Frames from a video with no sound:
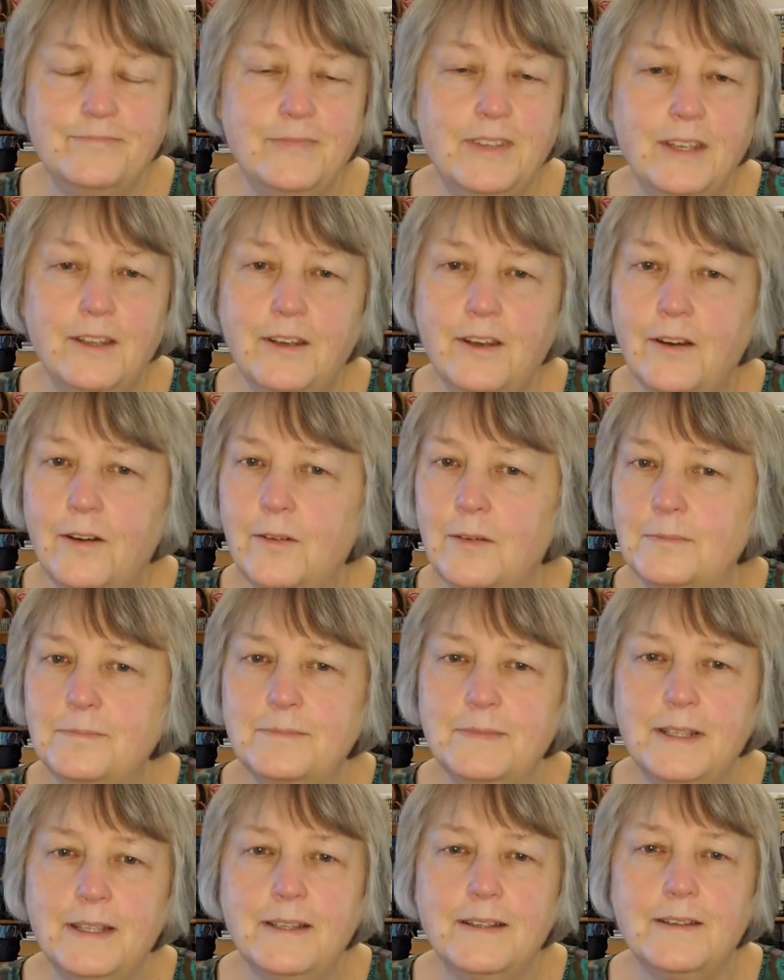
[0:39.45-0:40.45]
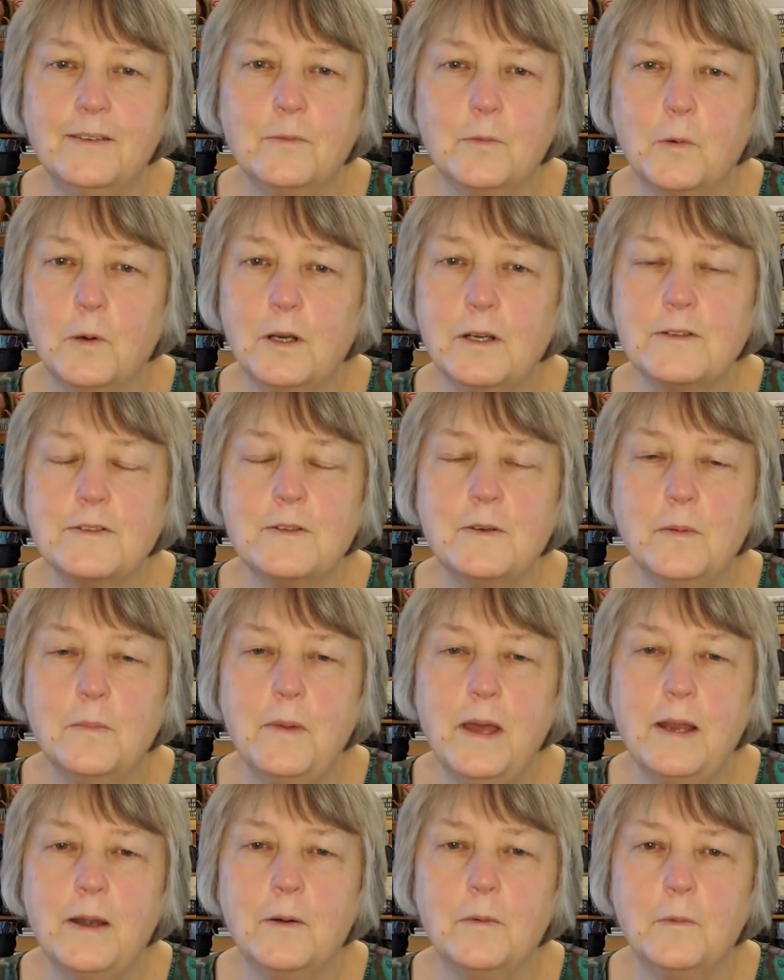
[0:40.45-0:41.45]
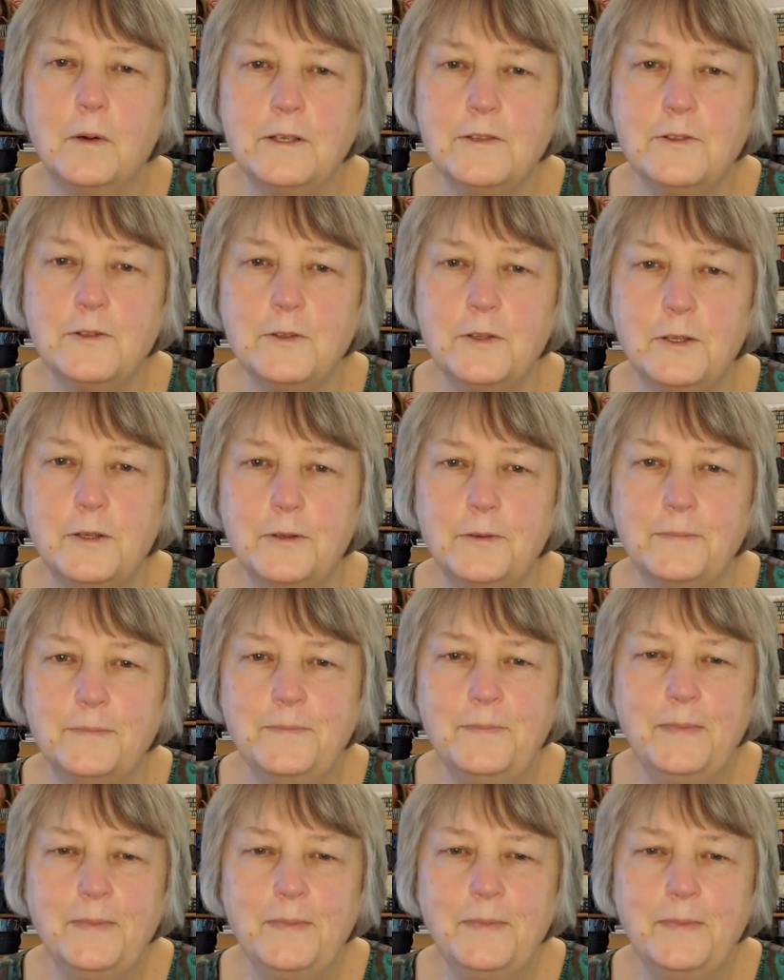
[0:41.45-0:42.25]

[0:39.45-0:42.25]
you know, it works no matter what you do.